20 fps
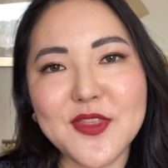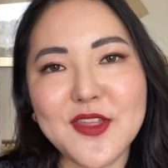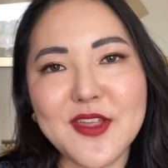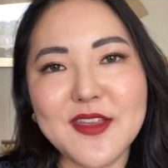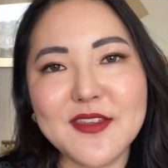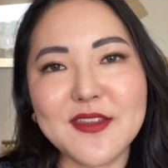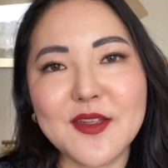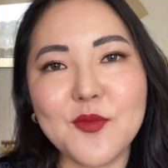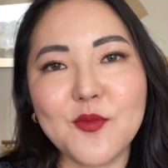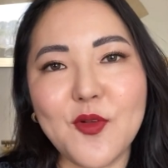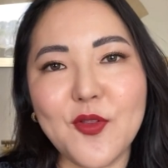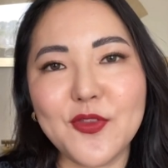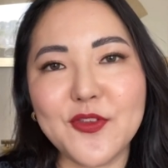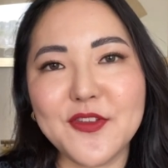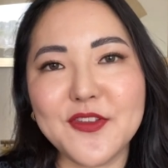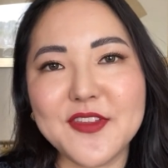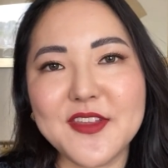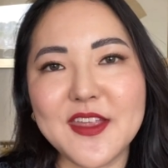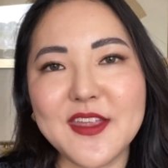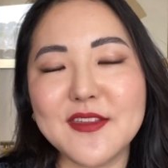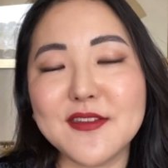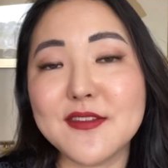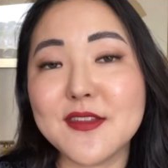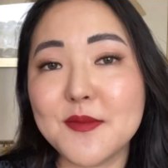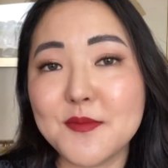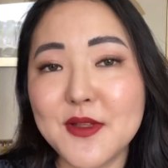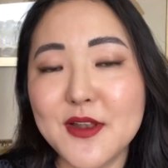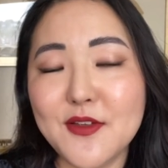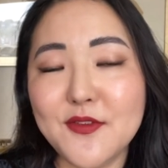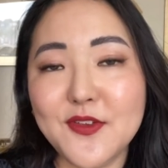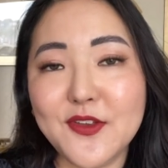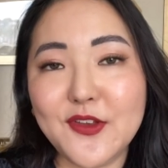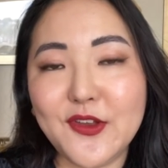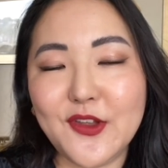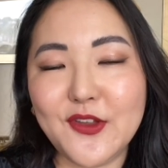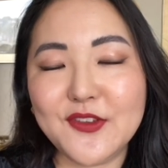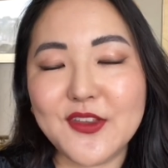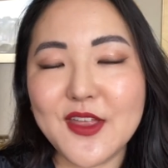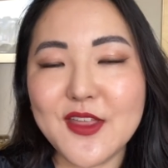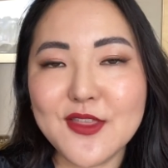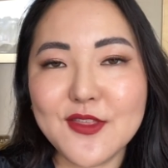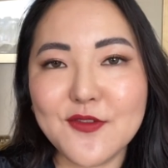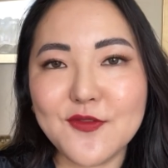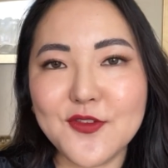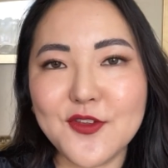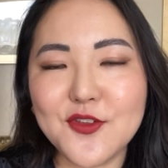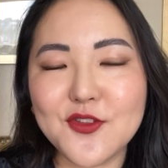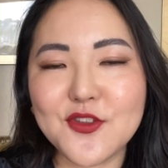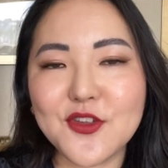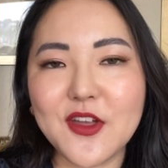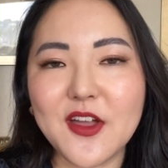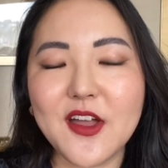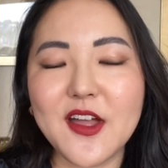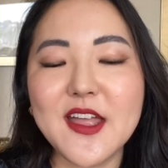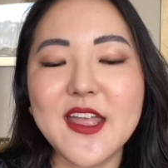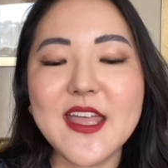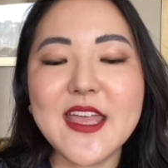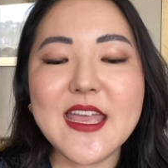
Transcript: this and want to see similar videos in the future.